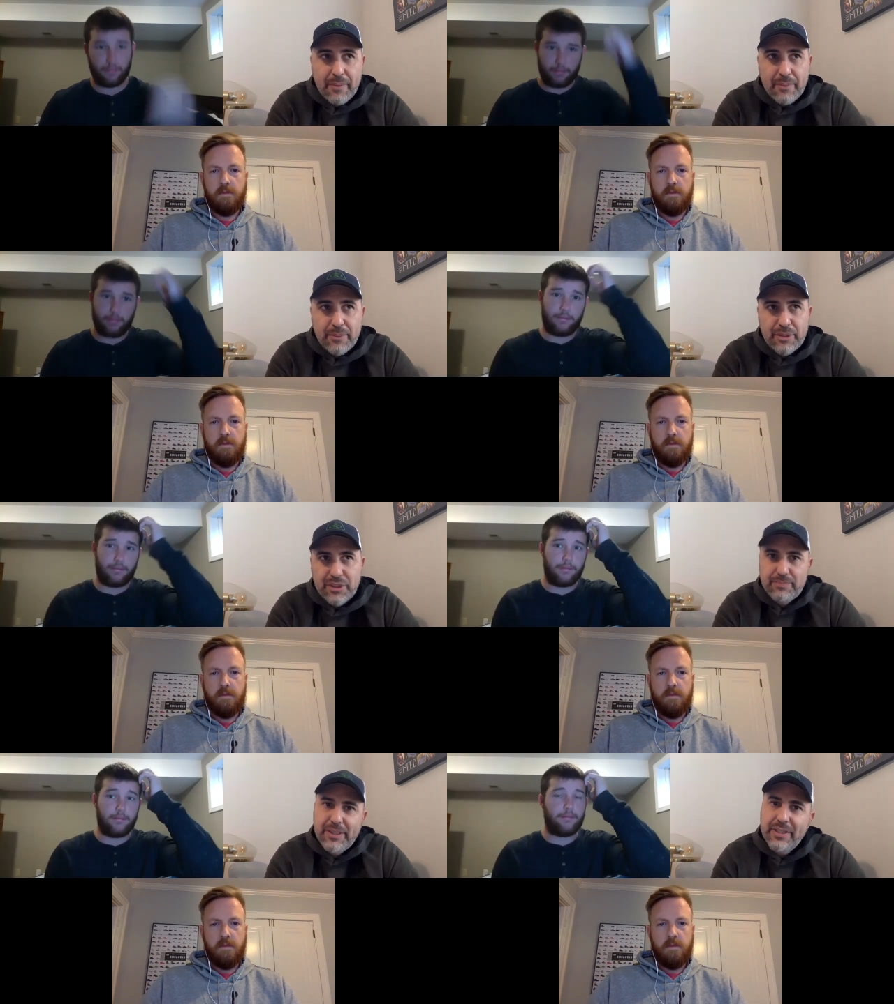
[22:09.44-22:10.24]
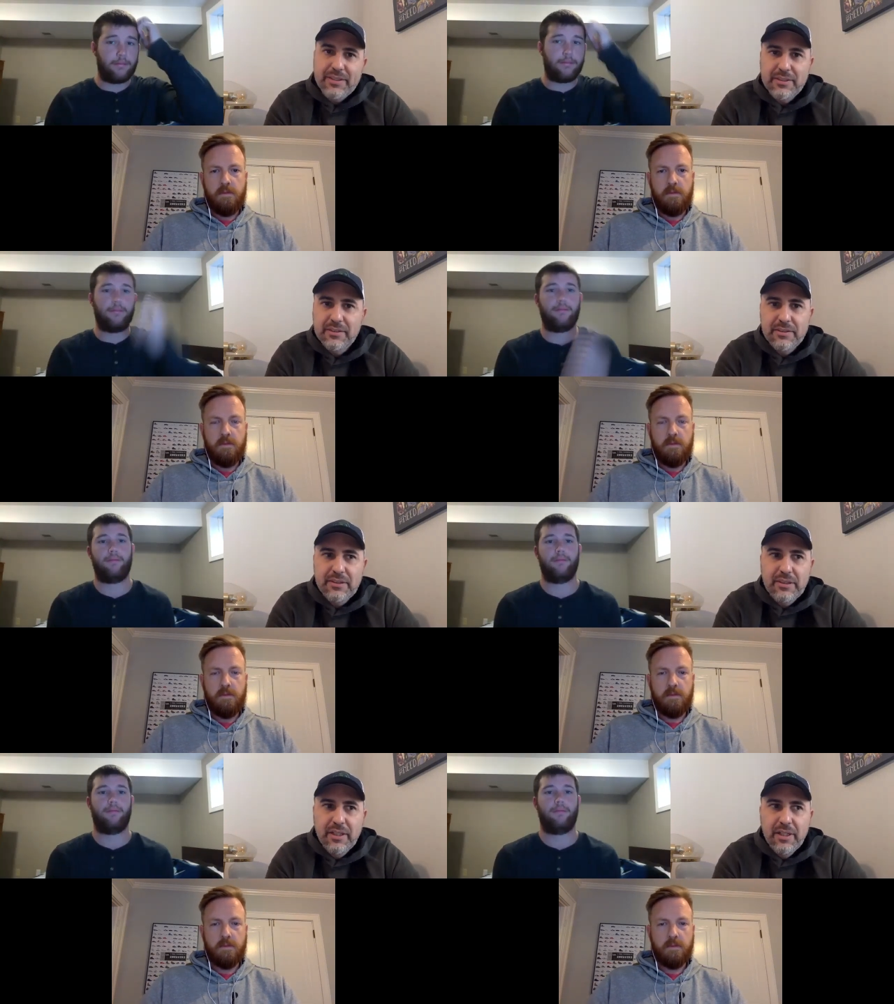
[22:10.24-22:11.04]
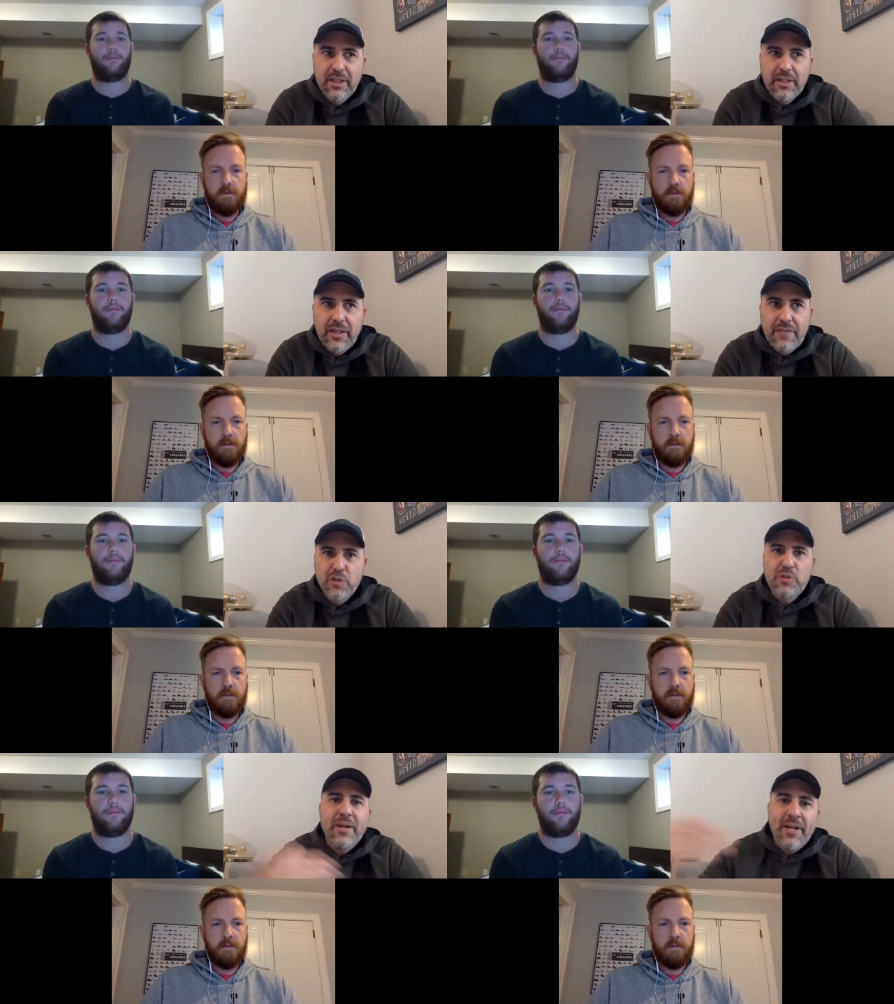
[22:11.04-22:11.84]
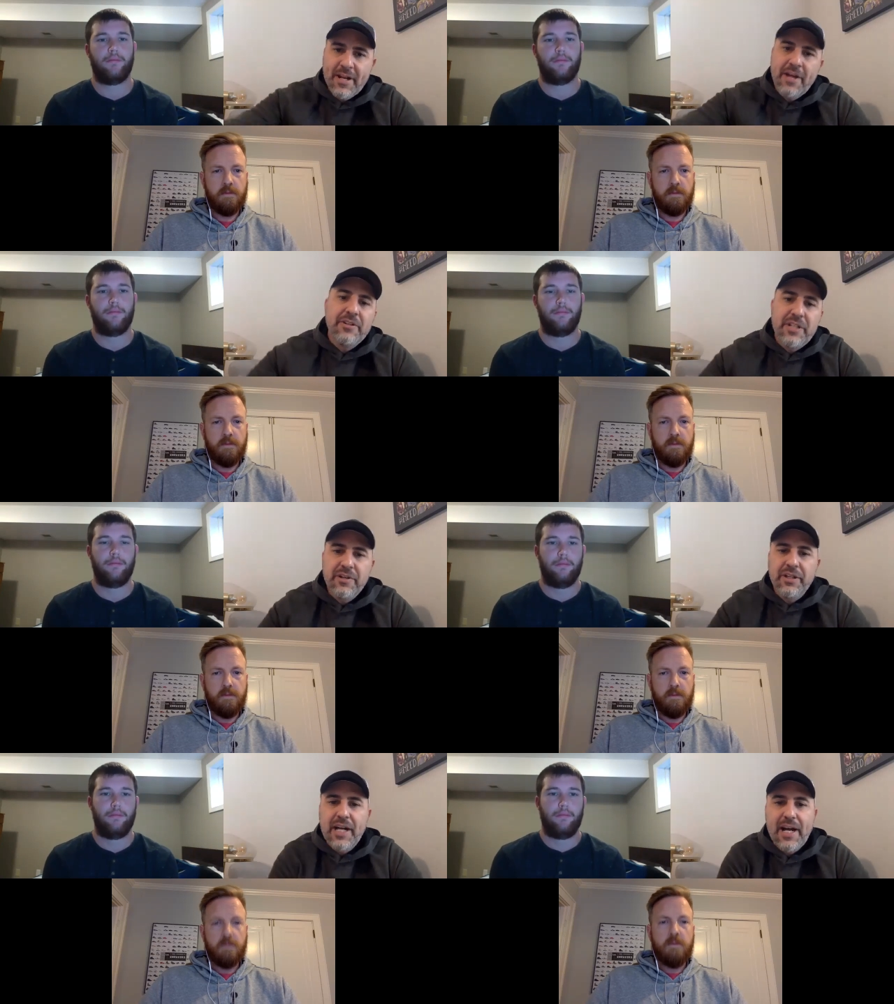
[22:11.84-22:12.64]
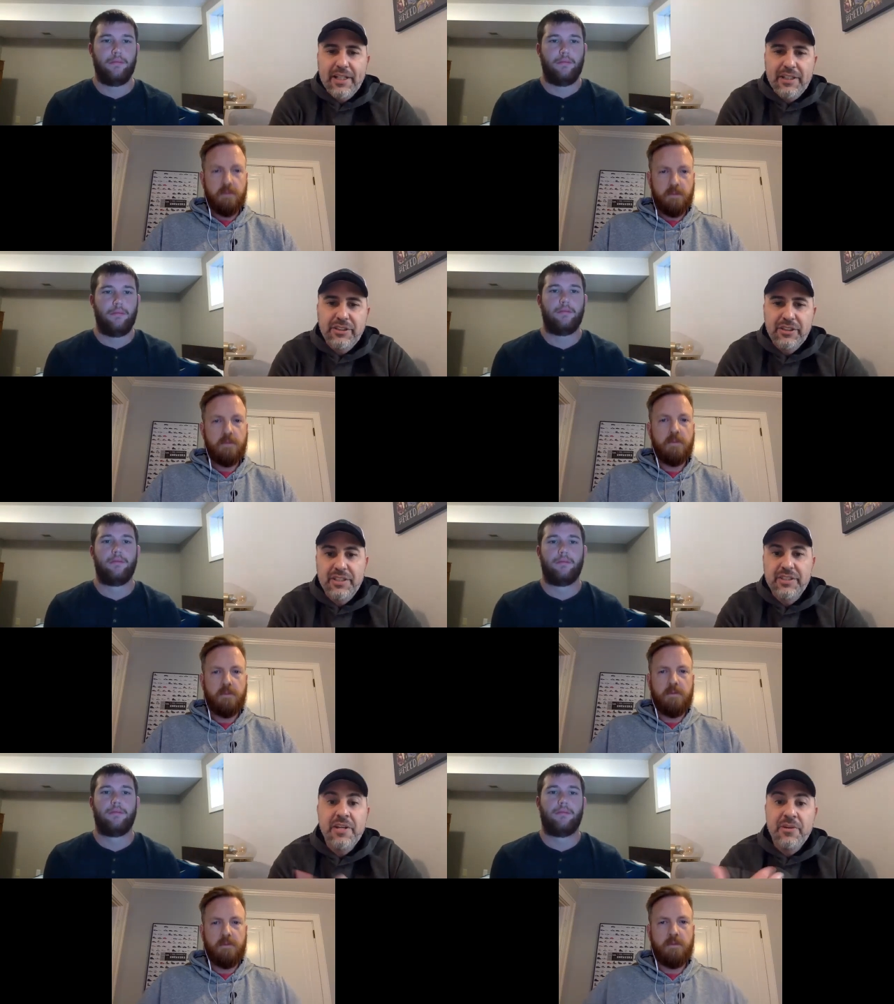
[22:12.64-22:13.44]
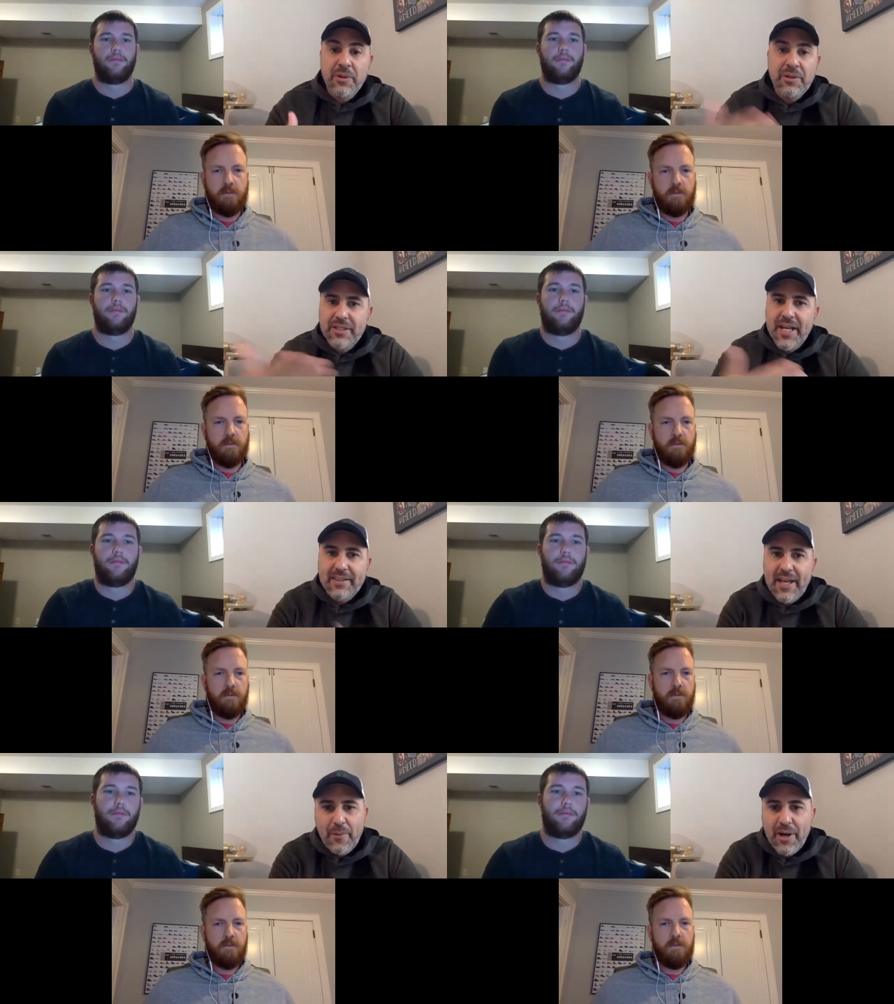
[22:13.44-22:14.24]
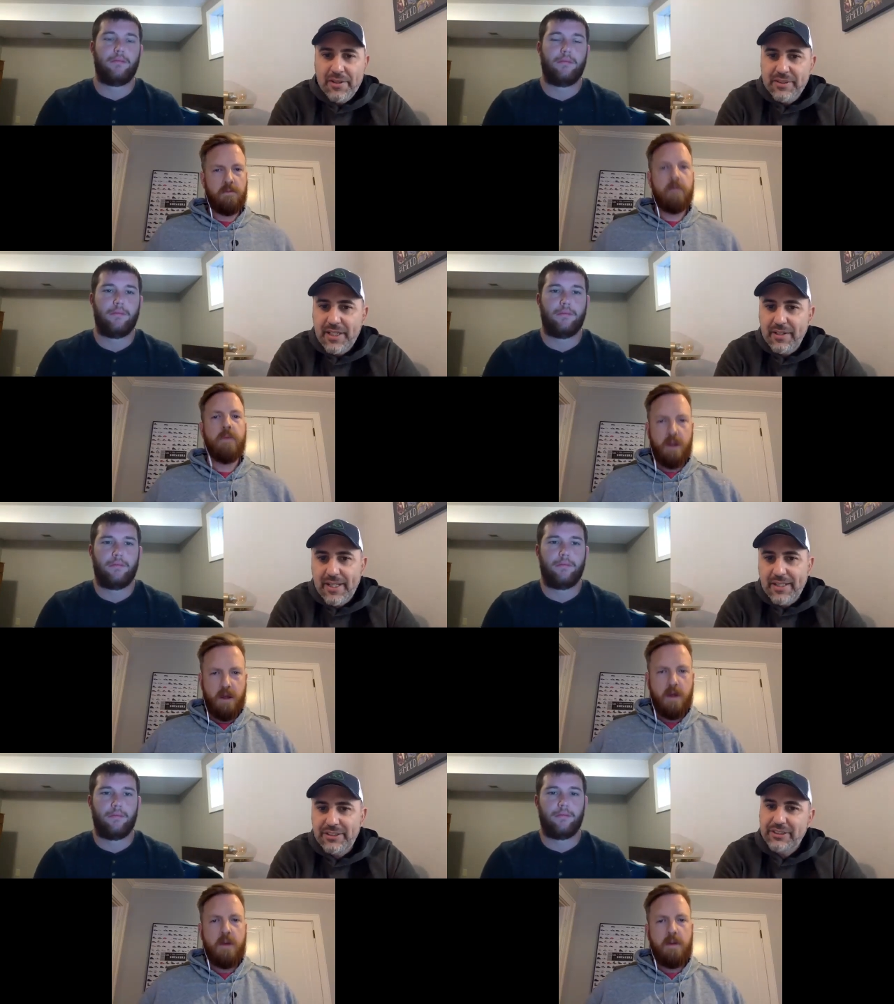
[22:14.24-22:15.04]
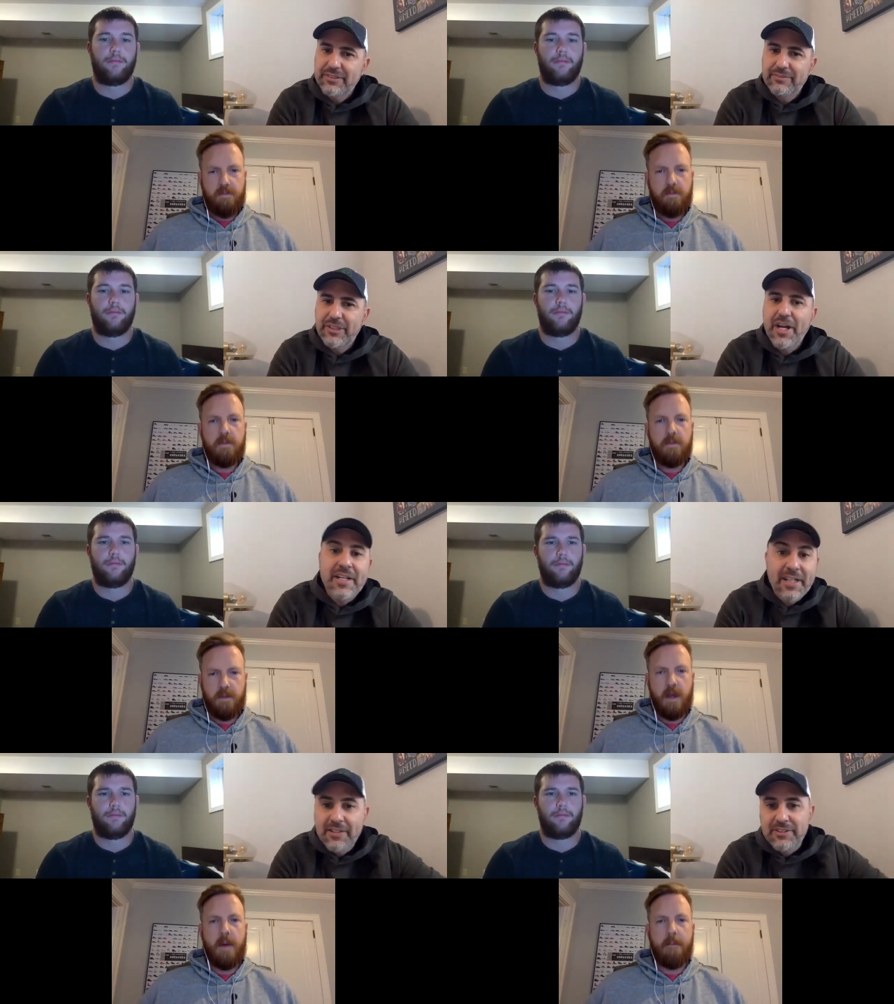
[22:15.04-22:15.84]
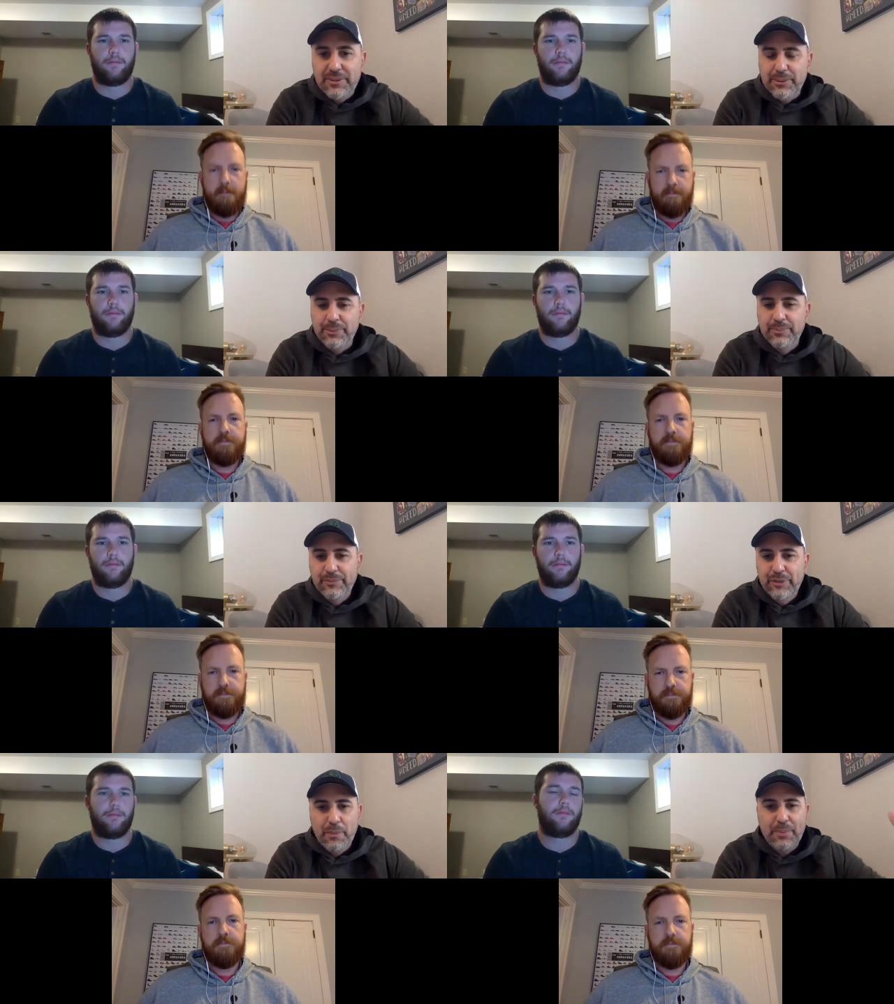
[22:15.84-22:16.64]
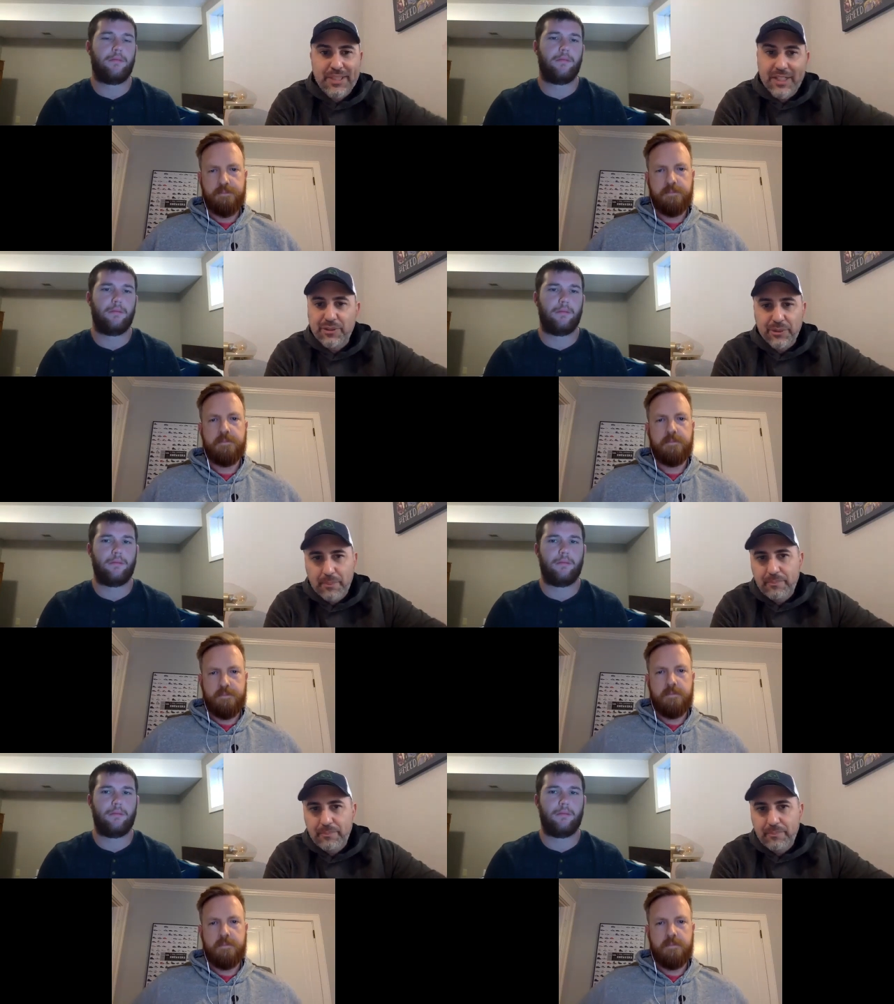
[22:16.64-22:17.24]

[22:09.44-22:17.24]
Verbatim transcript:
Speaker 1: but but just because if you spend another year in college continuing to take that wear and tear, that's just cutting into your potential to,